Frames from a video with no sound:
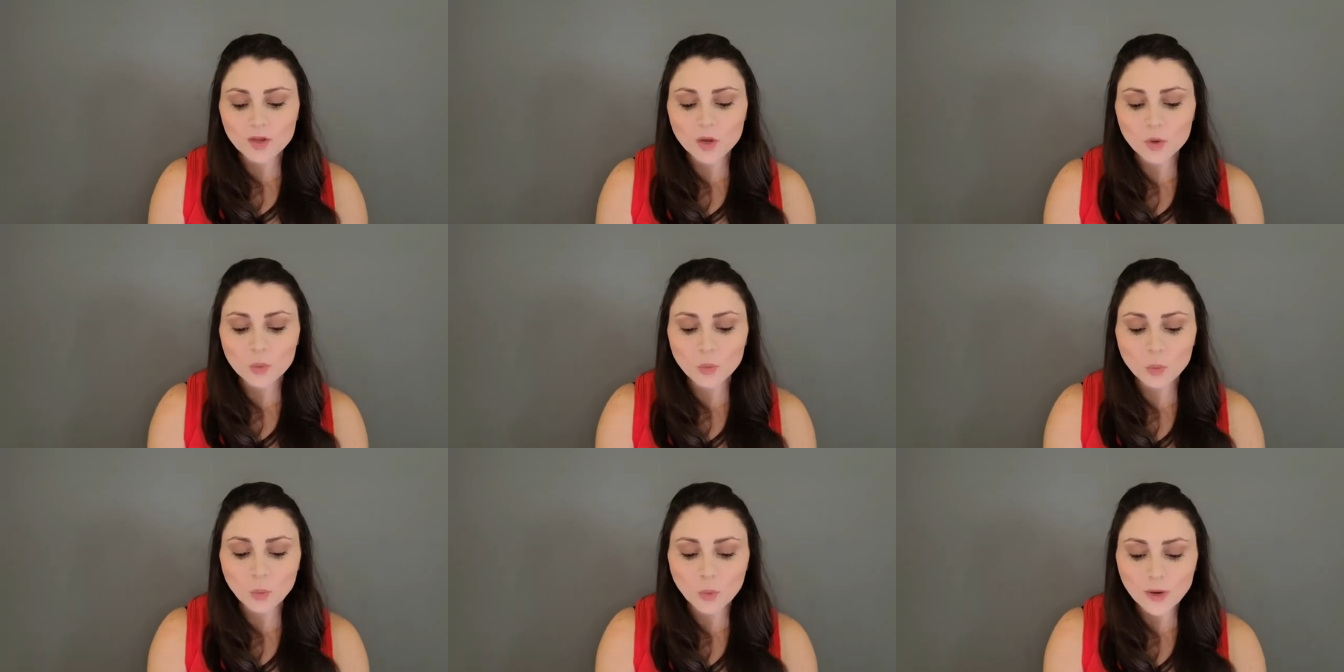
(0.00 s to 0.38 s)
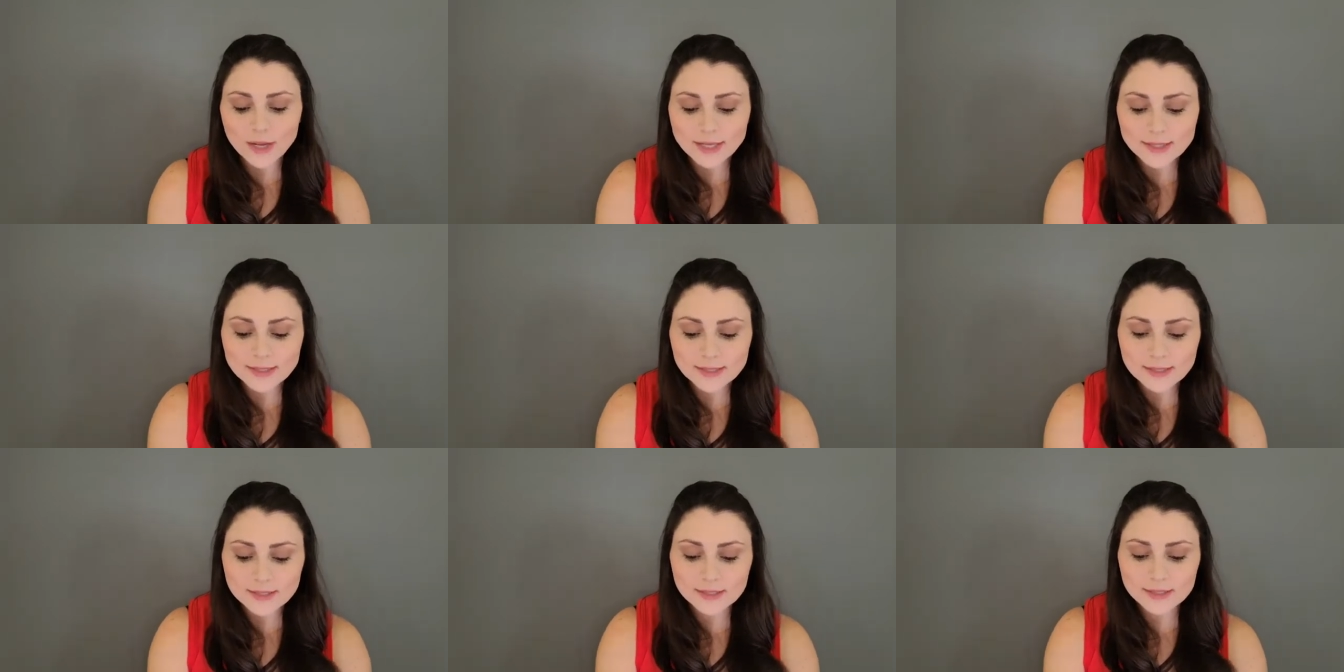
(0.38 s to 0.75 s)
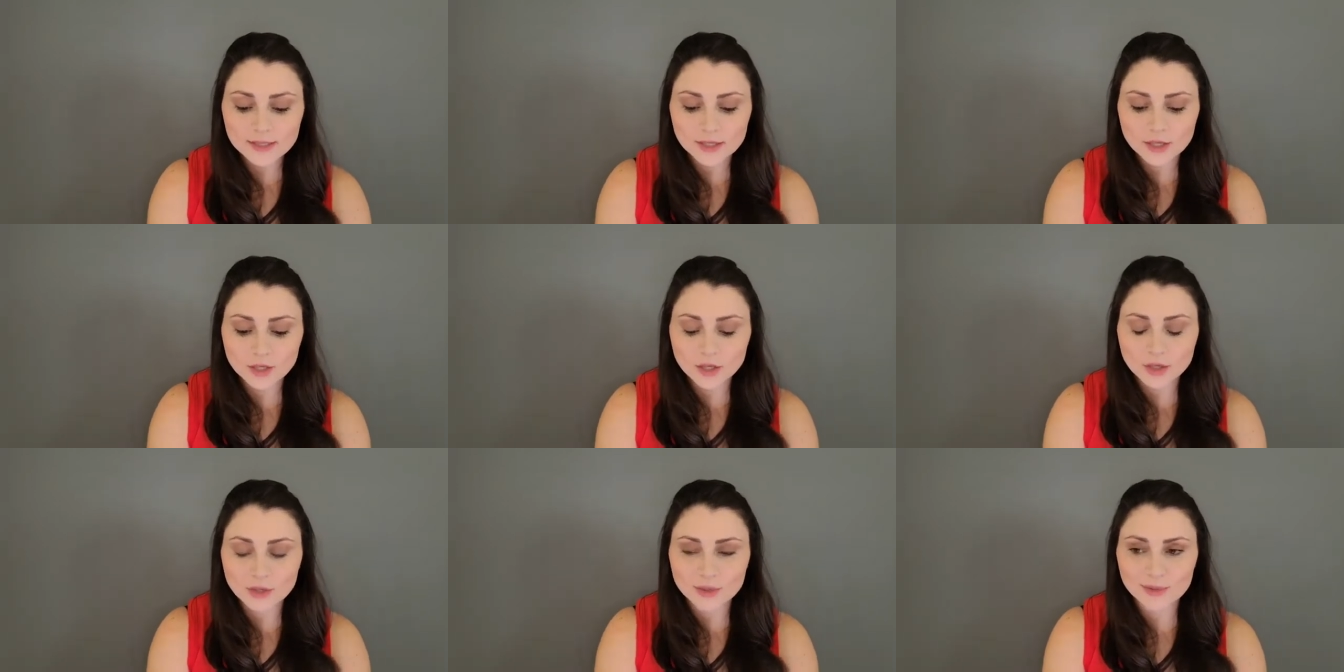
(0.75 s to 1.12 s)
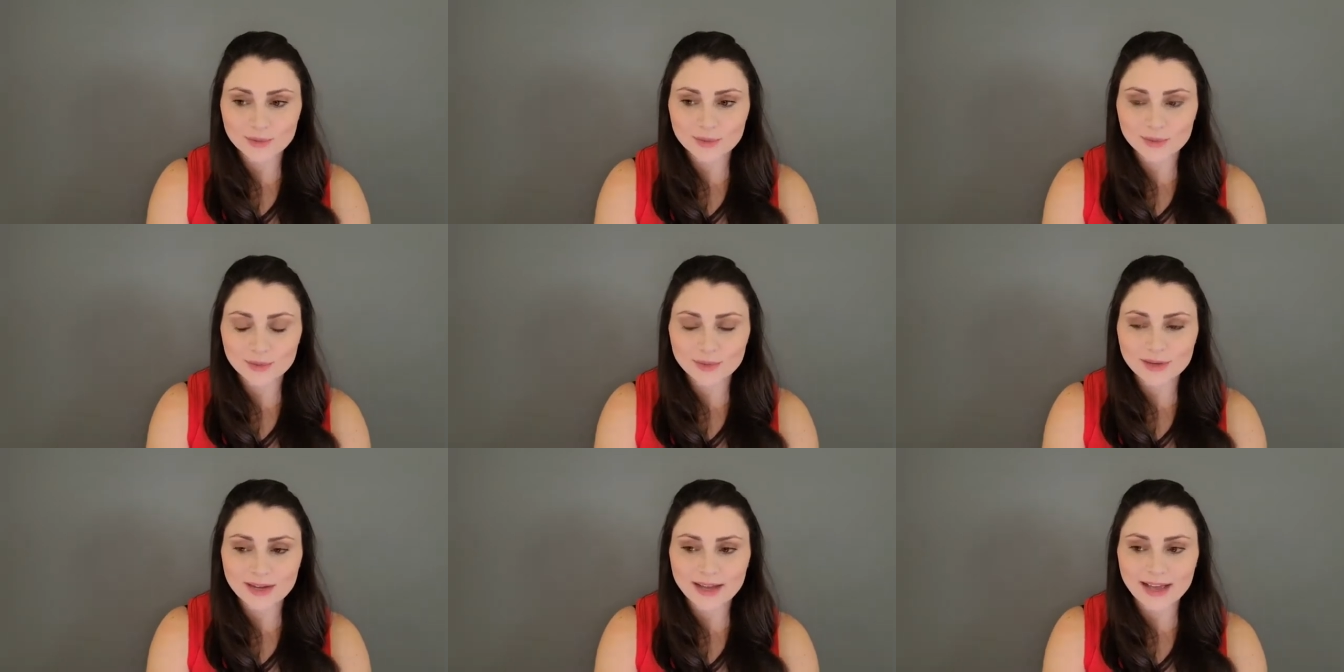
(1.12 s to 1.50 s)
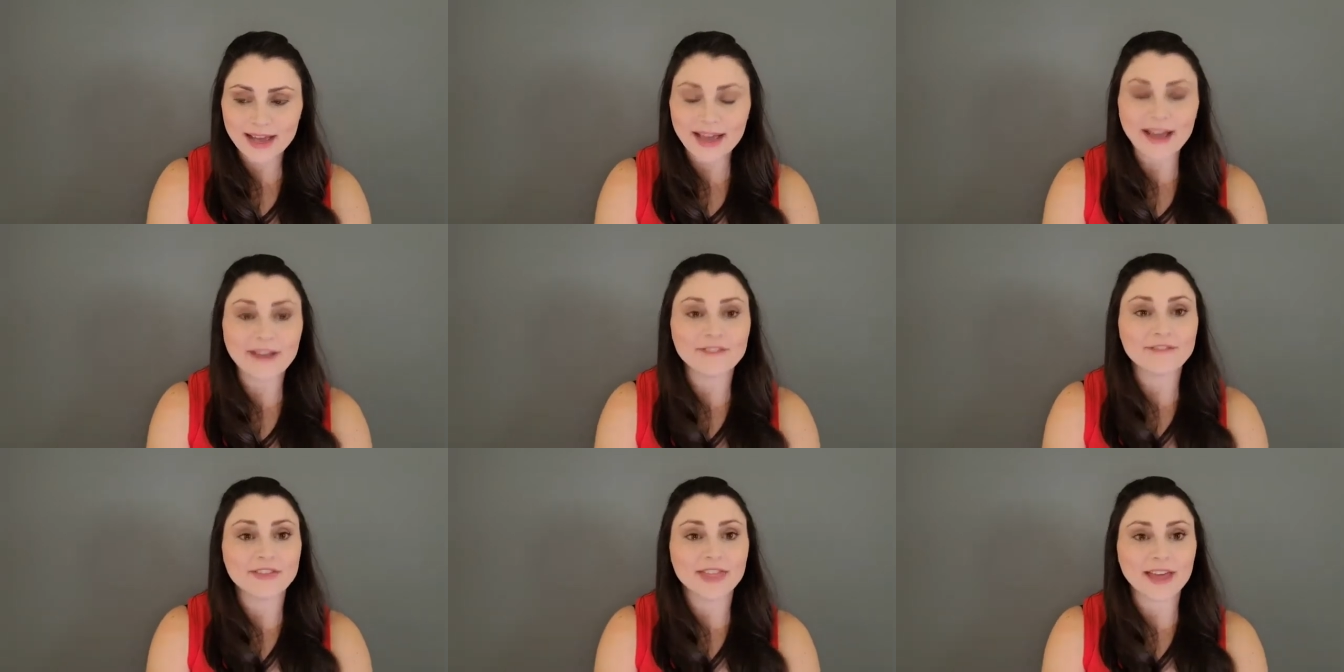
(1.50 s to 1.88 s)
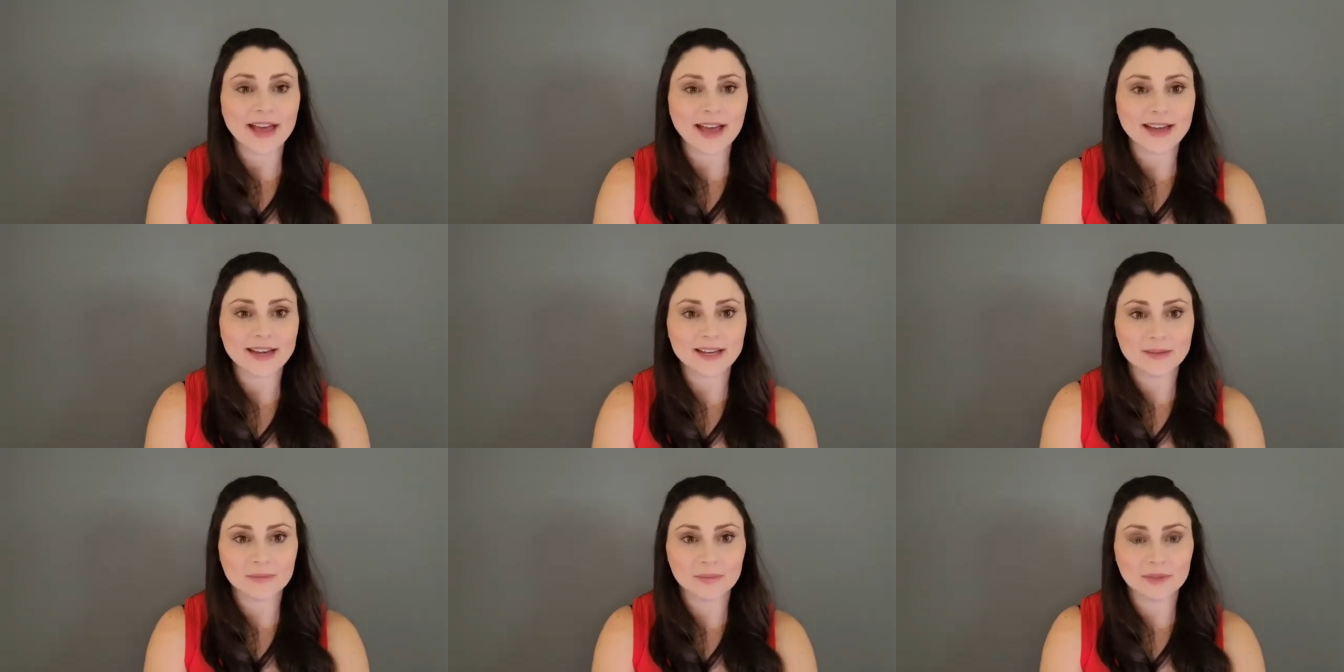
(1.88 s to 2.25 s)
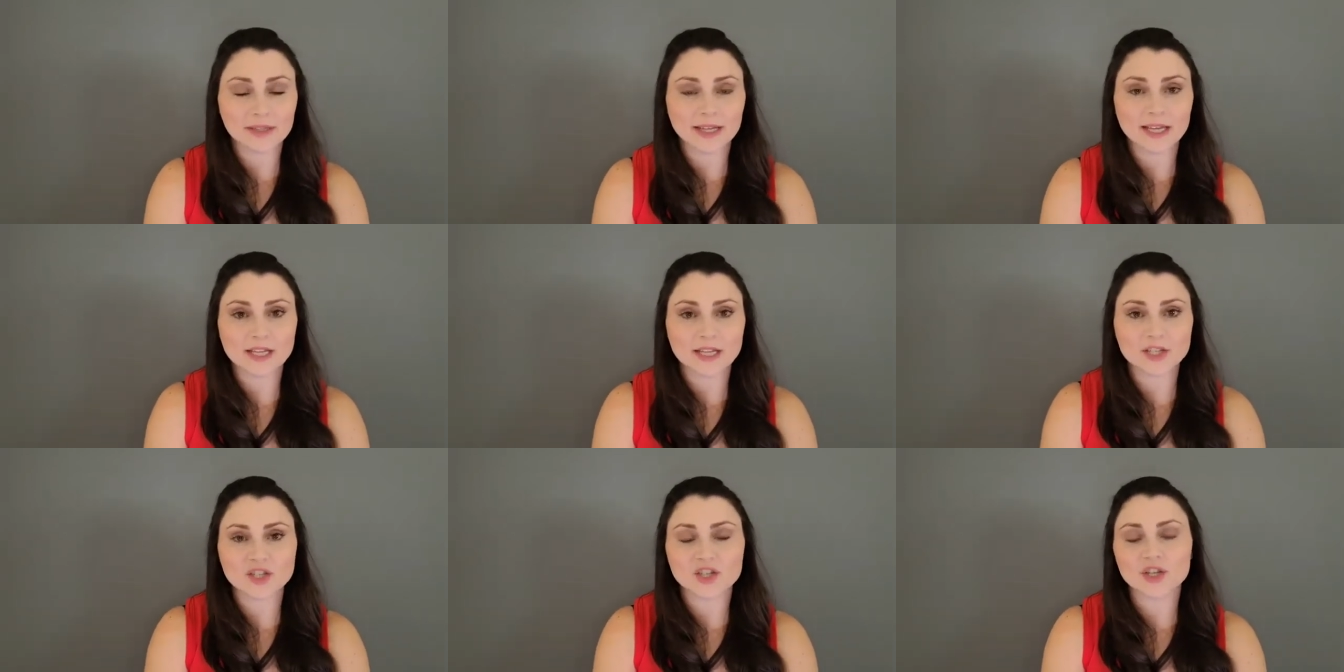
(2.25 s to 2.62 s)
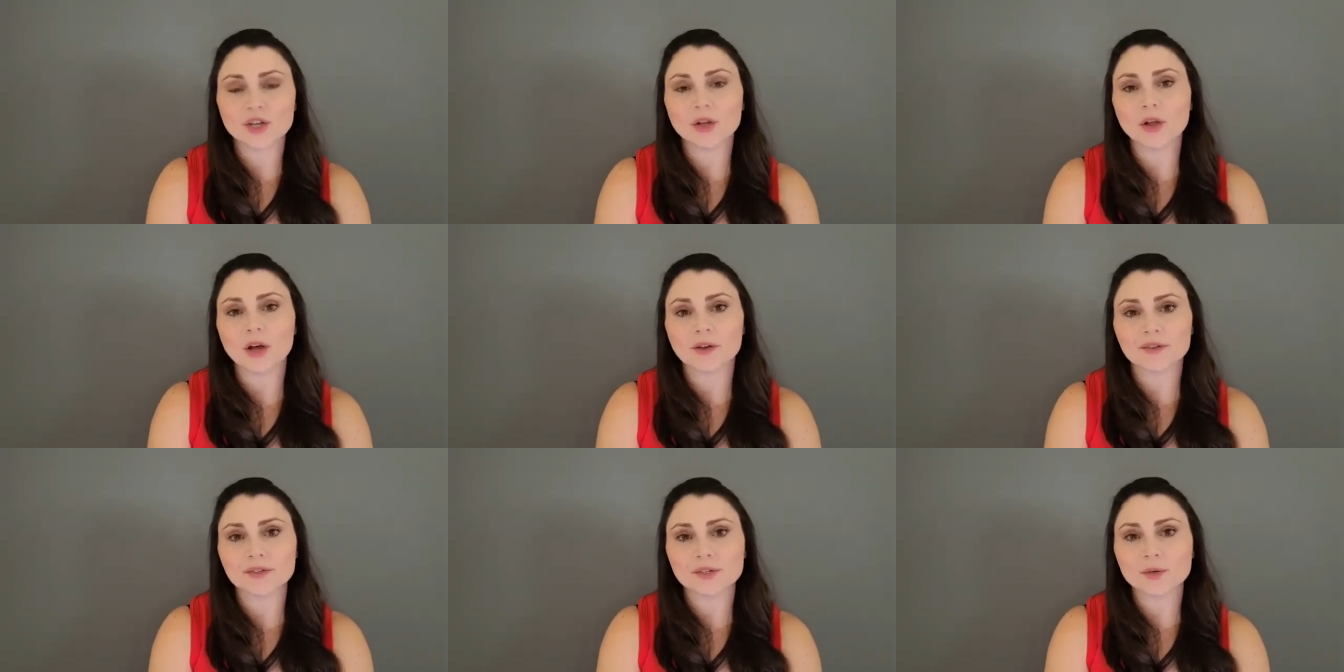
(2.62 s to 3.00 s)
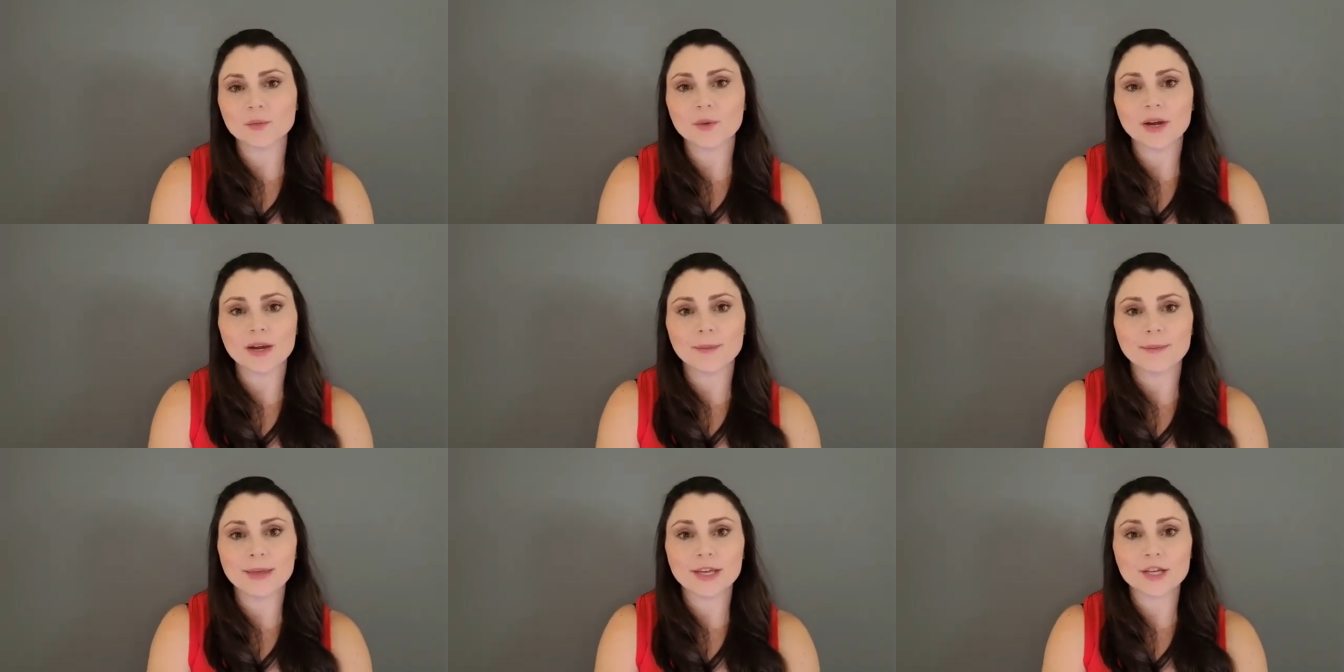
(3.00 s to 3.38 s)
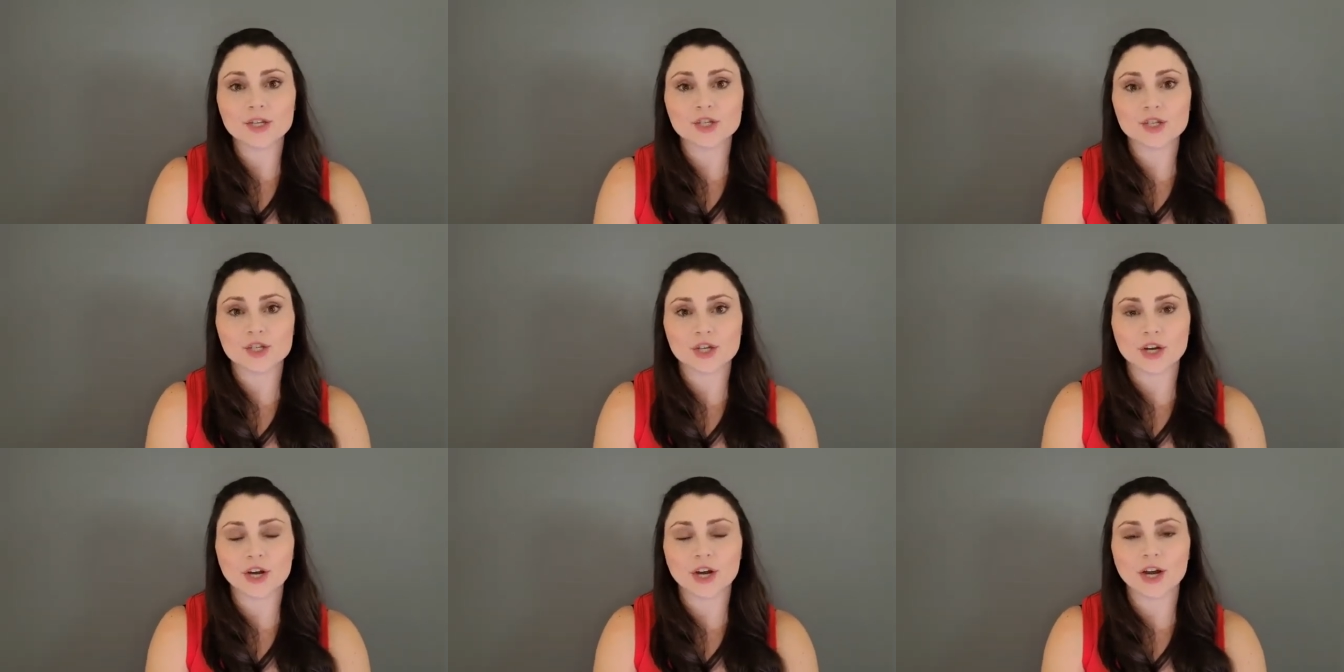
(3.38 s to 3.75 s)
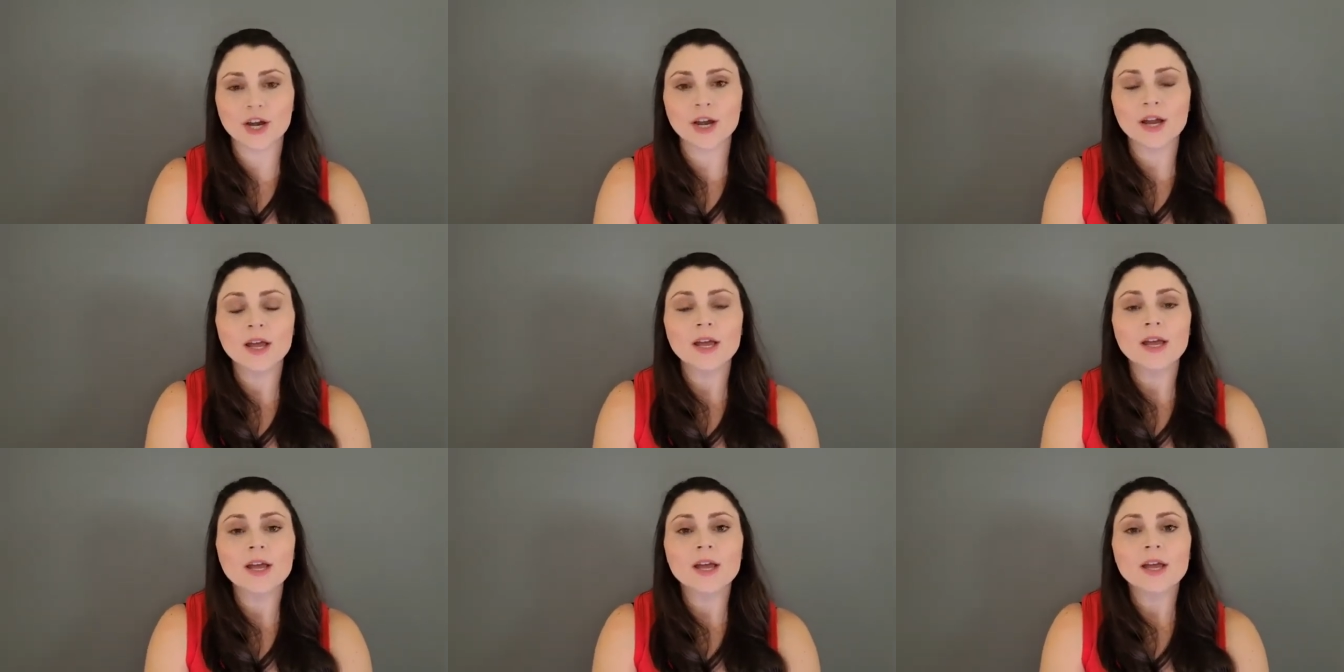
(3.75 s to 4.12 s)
Once you have that in place, you'll also want to make sure